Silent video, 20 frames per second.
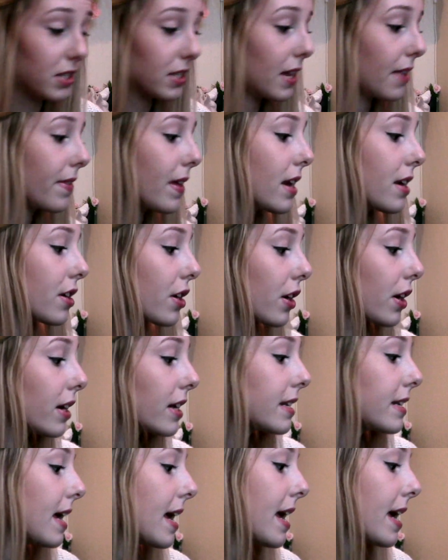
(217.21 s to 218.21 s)
And then you're
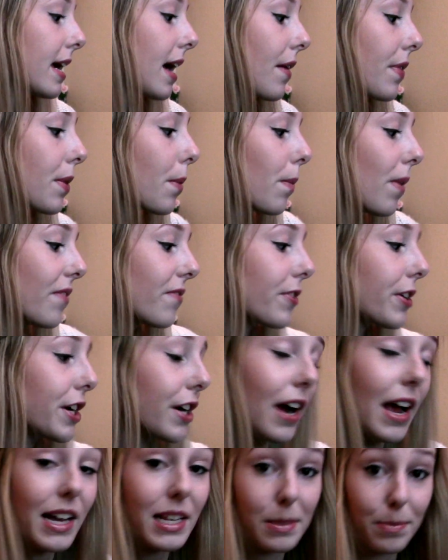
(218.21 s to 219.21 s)
gonna take out the one for your
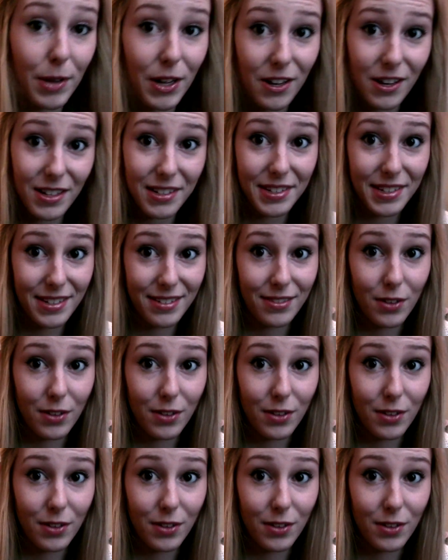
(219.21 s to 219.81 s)
Xbox